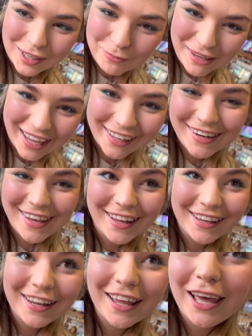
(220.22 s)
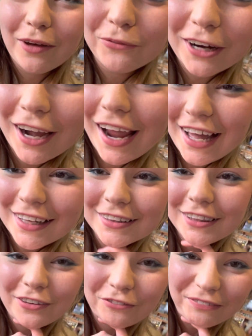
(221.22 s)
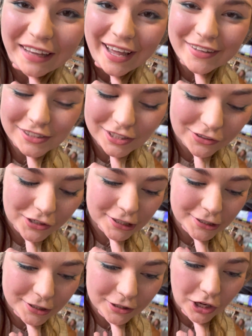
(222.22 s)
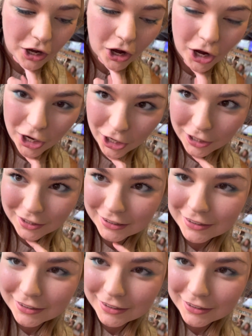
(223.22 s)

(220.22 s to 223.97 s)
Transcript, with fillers: made it, and we're at the Fass Food Hall,